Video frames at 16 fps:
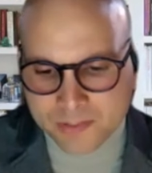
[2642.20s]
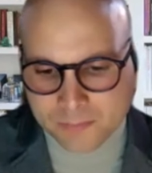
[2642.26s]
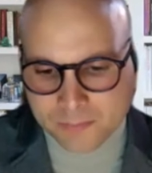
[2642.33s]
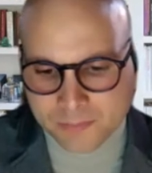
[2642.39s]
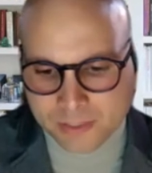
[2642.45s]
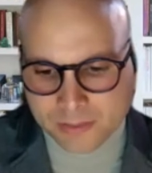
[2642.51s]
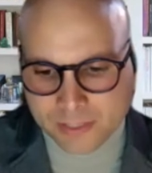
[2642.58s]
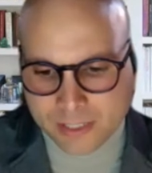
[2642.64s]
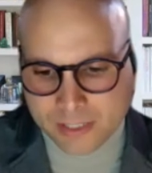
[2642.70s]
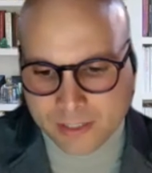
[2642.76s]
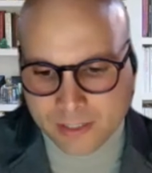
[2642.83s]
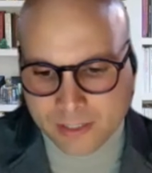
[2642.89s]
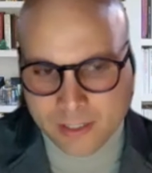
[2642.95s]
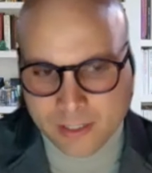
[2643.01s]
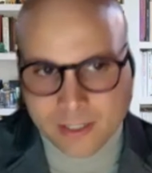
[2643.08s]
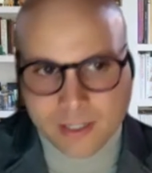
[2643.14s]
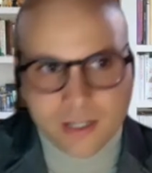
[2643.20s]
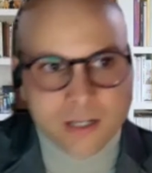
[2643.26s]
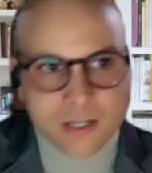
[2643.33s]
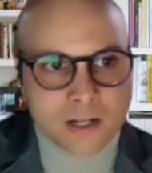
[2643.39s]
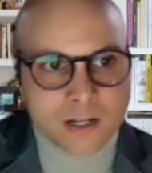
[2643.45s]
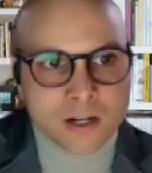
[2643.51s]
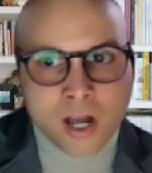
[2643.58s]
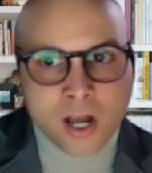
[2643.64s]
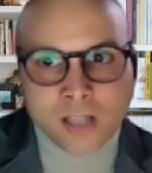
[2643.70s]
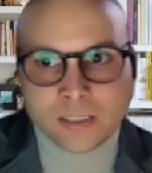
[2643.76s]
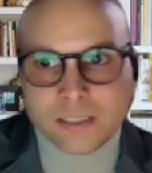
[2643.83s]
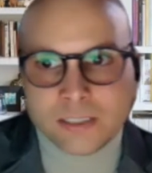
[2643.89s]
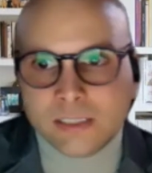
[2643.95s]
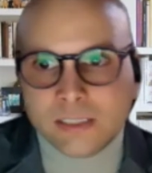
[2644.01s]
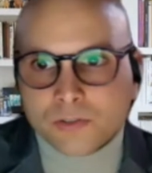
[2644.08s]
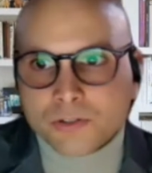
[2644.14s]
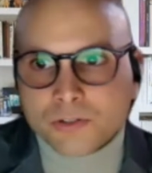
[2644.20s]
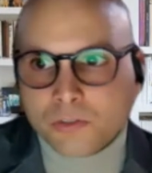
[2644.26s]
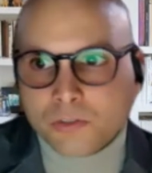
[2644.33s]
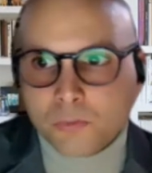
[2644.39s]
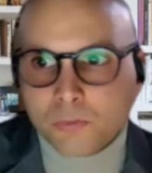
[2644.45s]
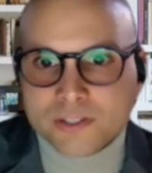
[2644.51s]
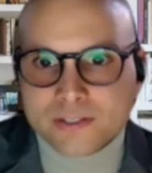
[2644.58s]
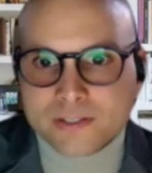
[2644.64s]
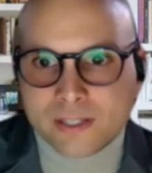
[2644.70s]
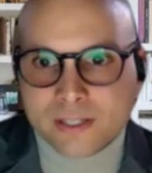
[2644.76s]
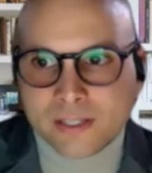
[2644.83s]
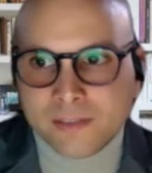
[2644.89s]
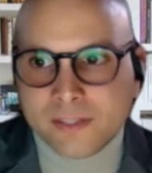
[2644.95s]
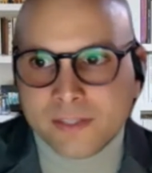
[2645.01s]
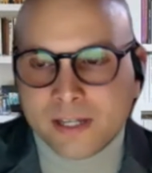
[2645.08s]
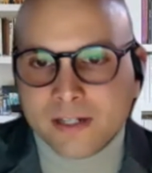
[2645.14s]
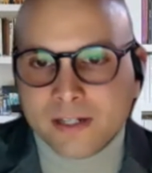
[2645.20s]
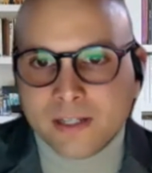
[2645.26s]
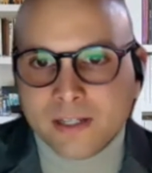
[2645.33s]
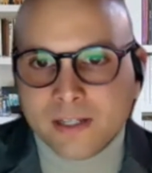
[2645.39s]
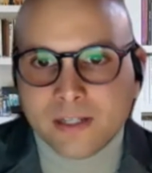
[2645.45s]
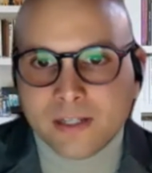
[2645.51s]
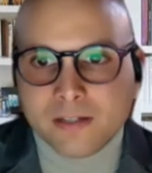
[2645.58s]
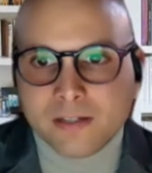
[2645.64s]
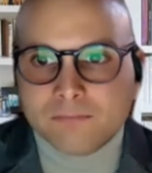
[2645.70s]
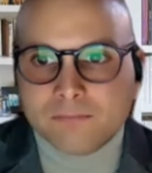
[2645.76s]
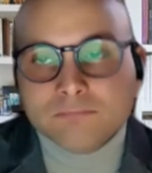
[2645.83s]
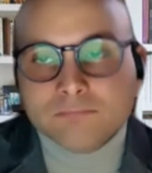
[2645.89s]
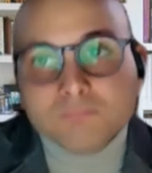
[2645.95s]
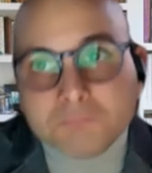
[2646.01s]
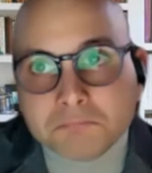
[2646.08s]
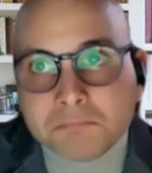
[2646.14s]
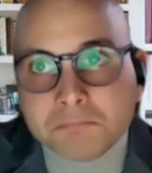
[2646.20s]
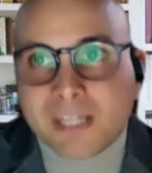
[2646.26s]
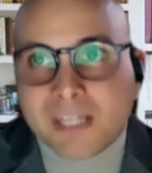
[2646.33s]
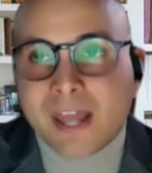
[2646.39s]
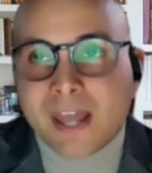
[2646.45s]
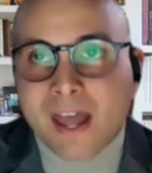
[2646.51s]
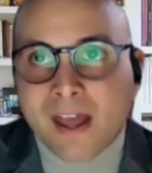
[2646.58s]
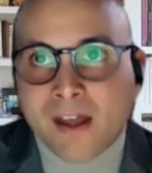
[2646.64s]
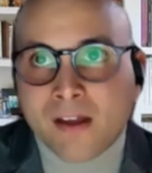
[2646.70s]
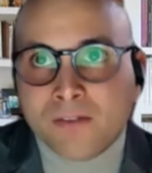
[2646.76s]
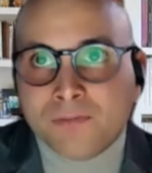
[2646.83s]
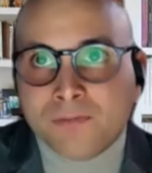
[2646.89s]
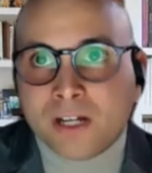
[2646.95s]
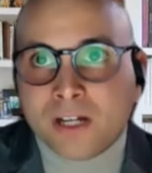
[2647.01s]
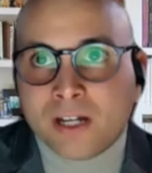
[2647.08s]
something that a colleague or someone said that may have